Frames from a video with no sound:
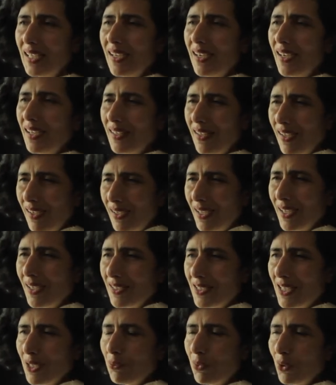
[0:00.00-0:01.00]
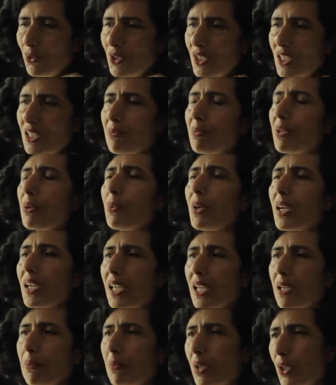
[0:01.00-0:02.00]
And I actually wanted to be
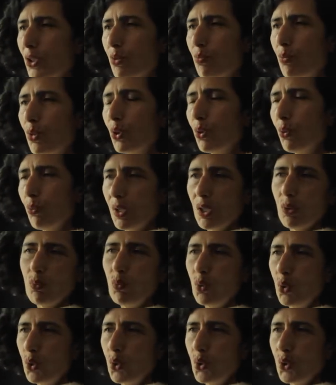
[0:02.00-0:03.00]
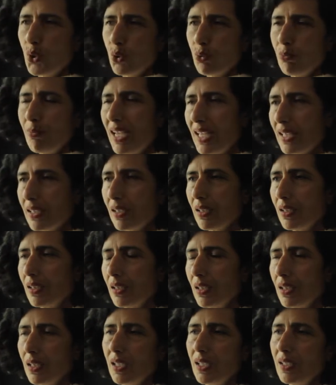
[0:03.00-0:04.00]
working much more with wood or
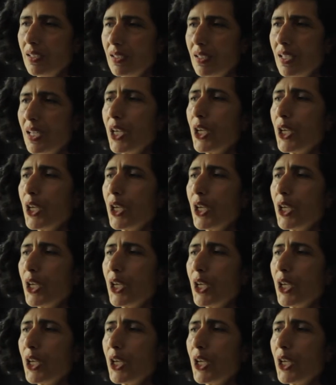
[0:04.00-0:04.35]
metal and